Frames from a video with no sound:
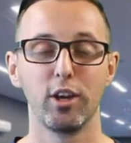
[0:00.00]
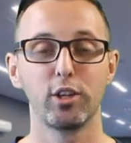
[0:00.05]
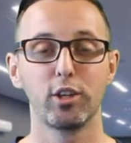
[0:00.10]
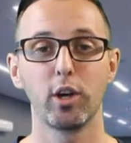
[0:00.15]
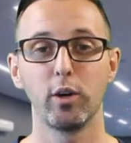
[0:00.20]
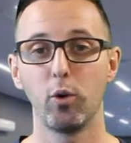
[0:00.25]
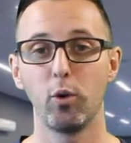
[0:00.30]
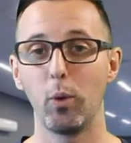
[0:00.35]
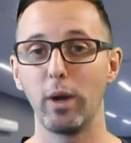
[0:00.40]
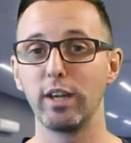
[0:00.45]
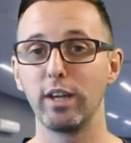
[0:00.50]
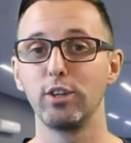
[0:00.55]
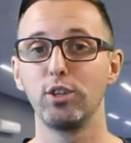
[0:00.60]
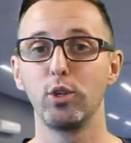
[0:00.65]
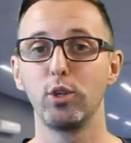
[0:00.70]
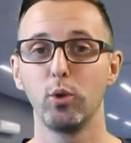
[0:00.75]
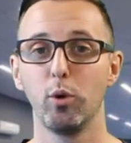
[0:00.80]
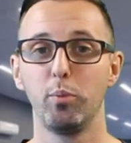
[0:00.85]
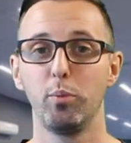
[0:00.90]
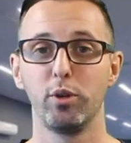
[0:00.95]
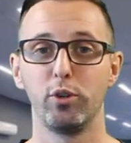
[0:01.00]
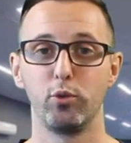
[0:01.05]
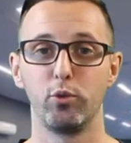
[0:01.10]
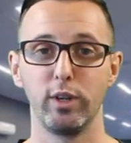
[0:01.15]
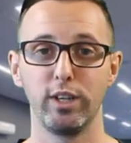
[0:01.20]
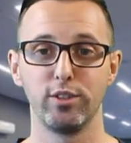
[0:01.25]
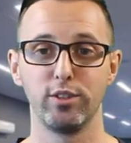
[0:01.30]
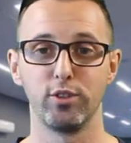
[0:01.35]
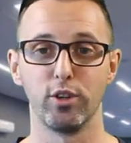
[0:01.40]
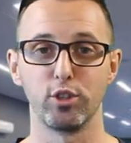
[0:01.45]
Go away and do a bit of
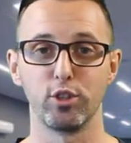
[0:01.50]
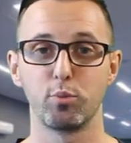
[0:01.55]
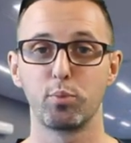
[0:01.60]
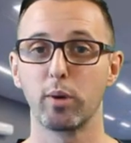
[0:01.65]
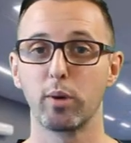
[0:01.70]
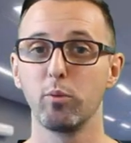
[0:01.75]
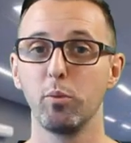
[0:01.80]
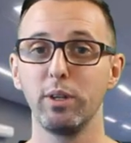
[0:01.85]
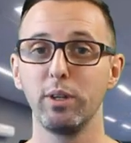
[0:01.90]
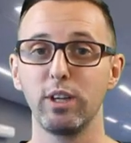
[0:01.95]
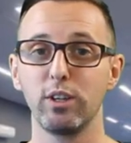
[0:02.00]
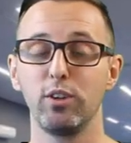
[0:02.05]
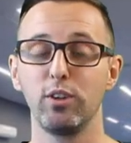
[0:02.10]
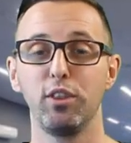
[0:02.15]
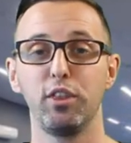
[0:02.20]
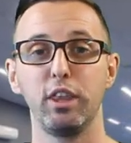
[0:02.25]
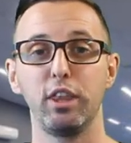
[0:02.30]
research. Probably a good